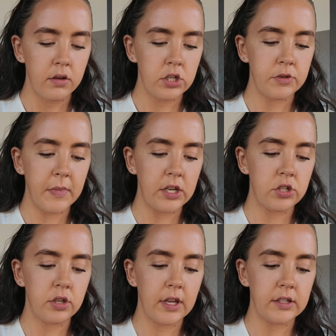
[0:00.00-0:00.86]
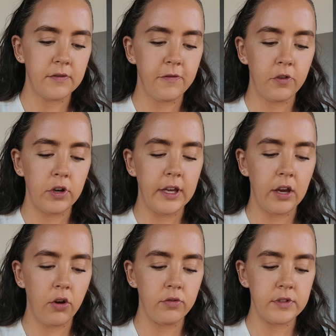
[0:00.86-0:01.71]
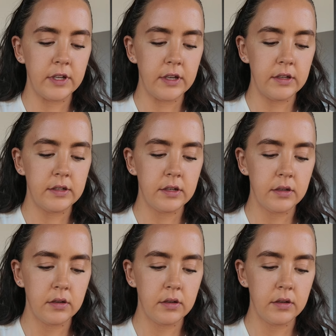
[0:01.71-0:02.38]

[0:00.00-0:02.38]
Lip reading: Just make sure that's fully coated.